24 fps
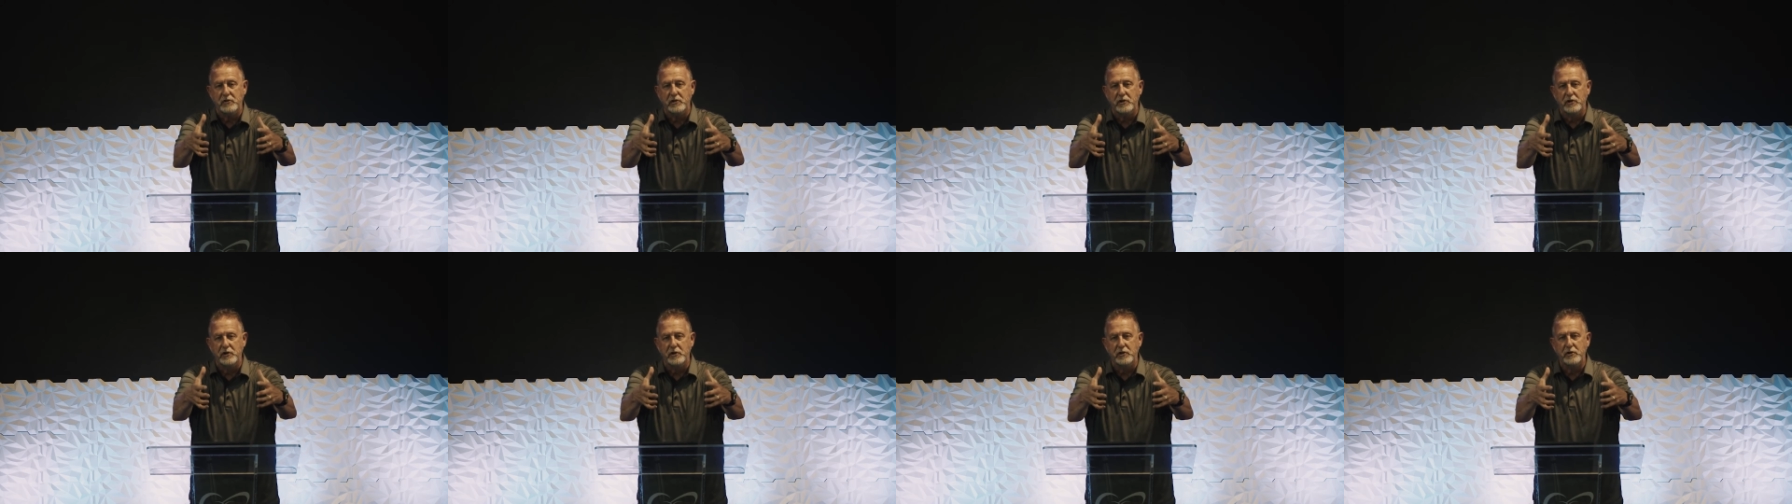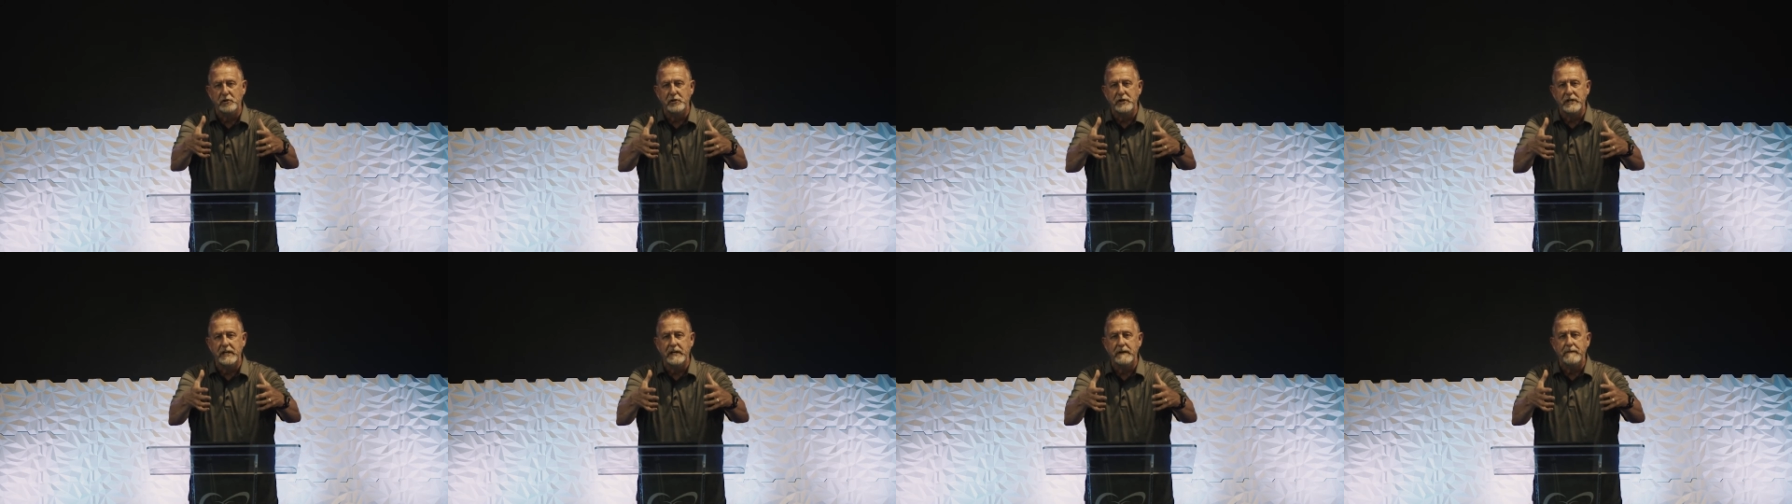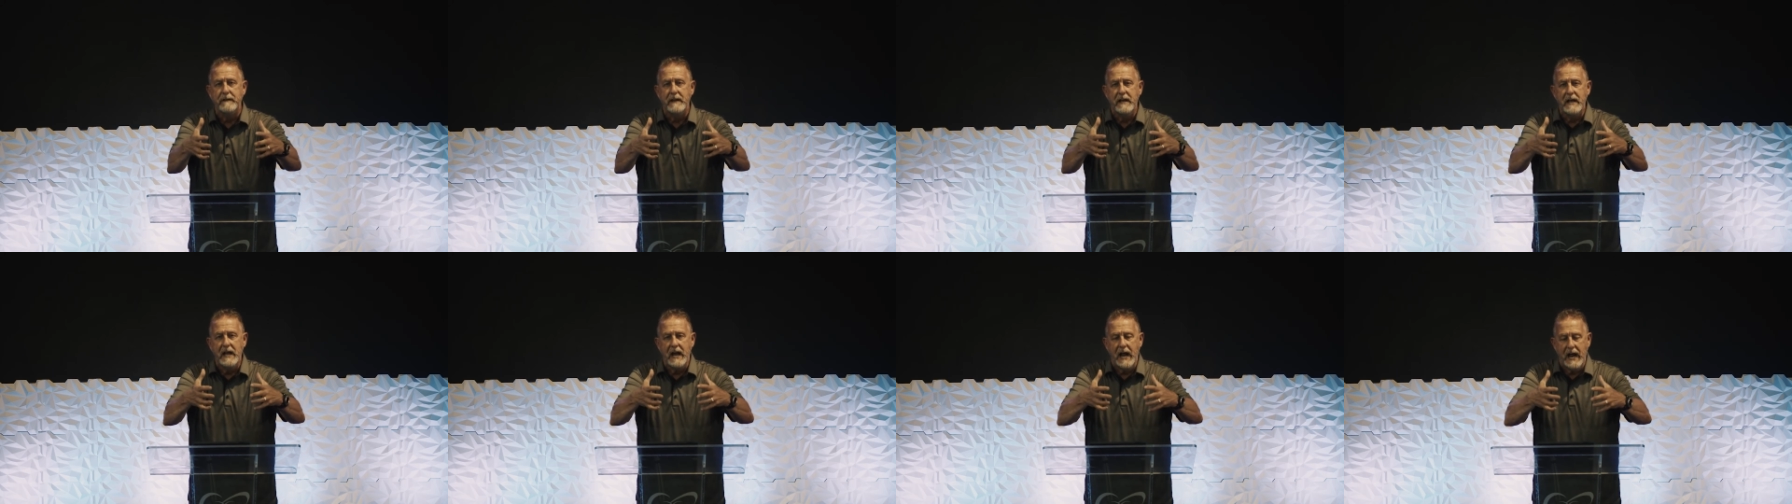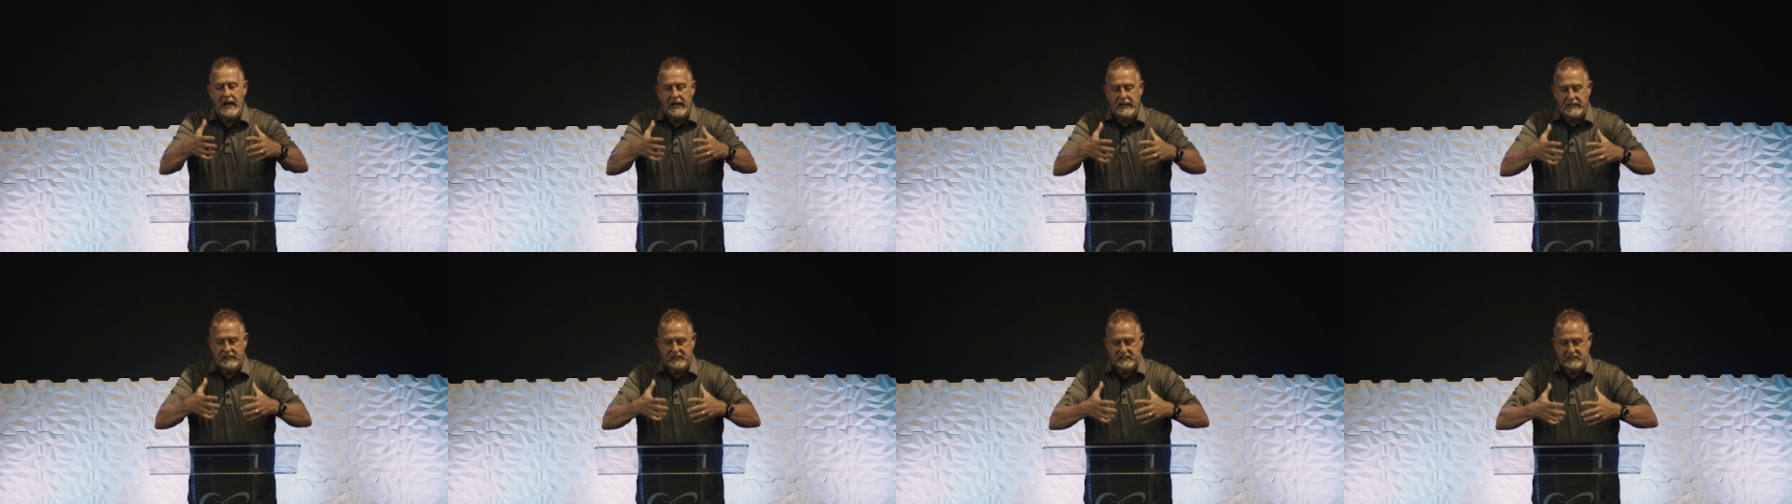learning,
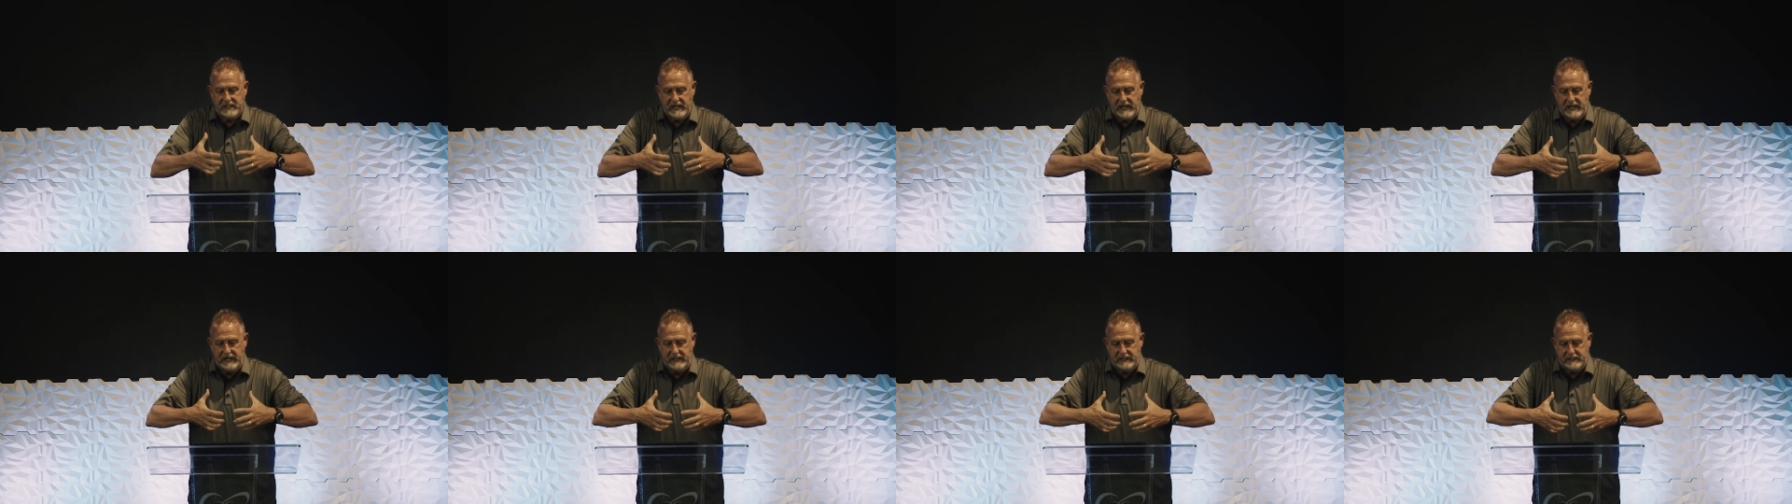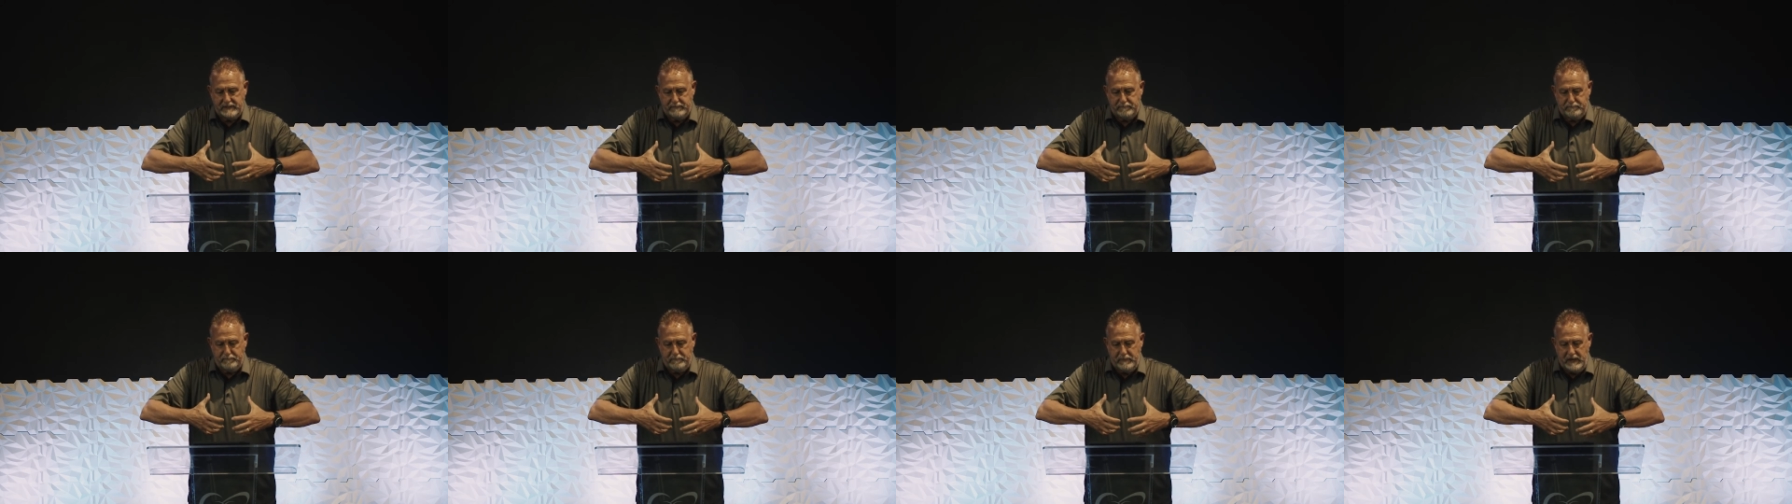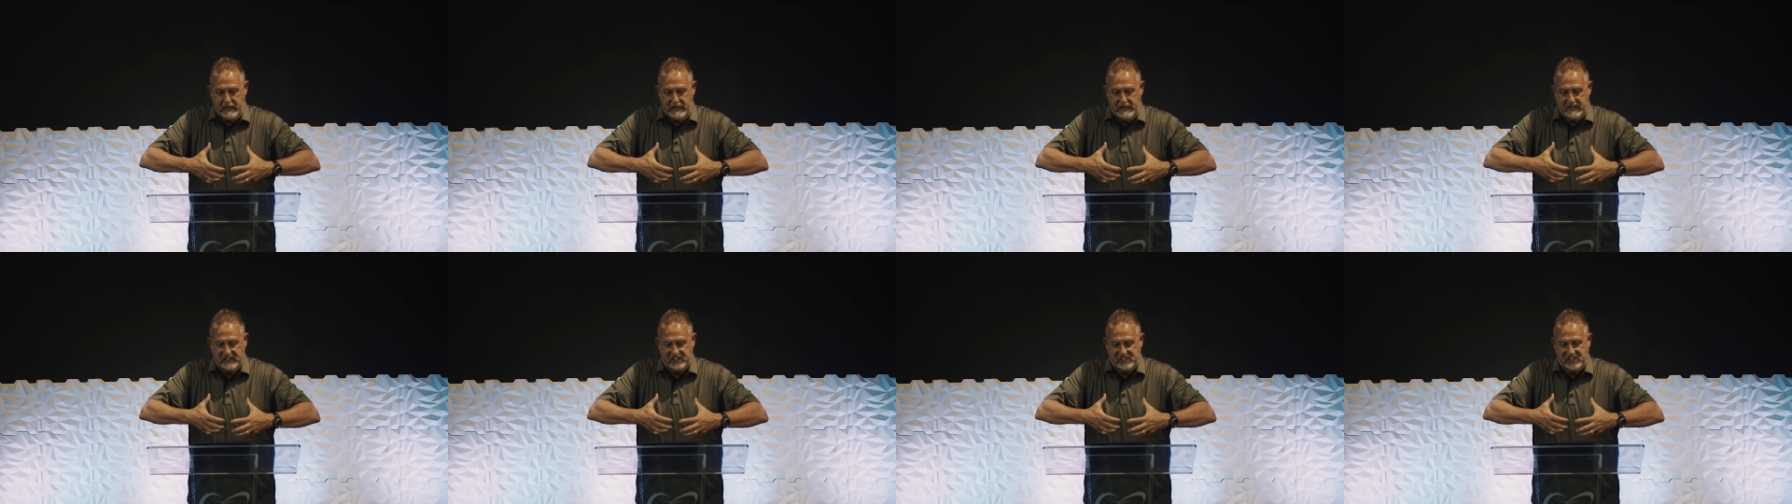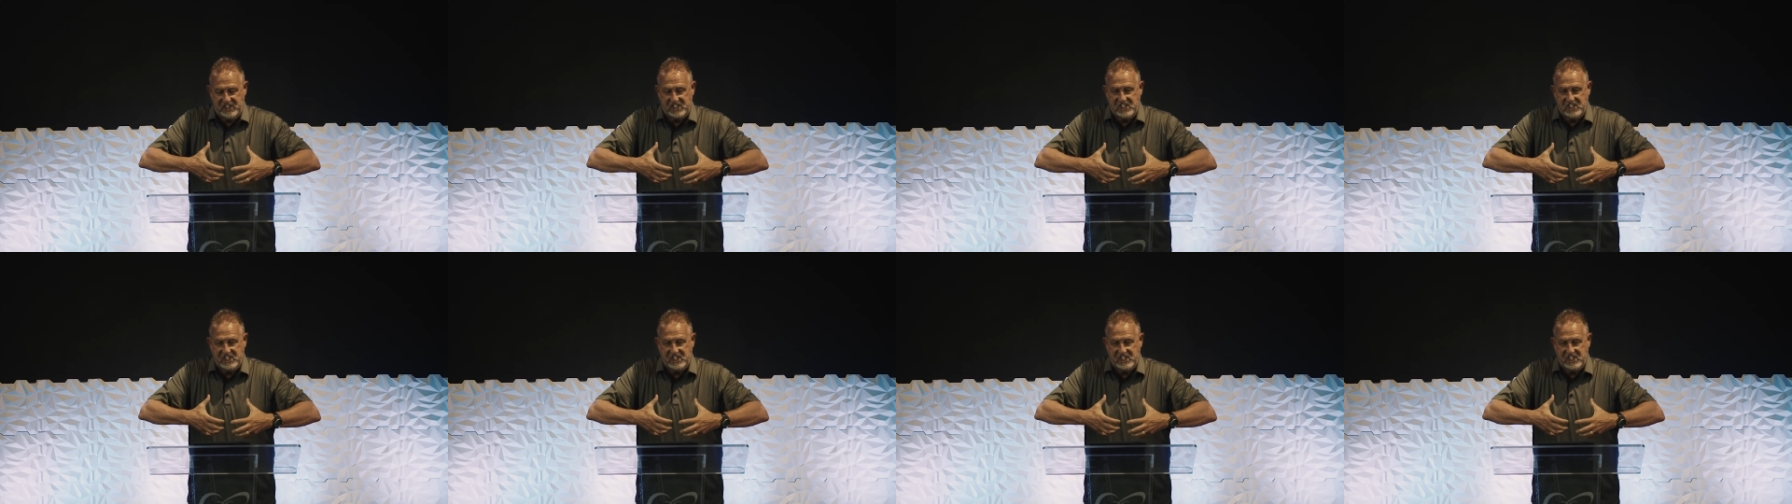and it's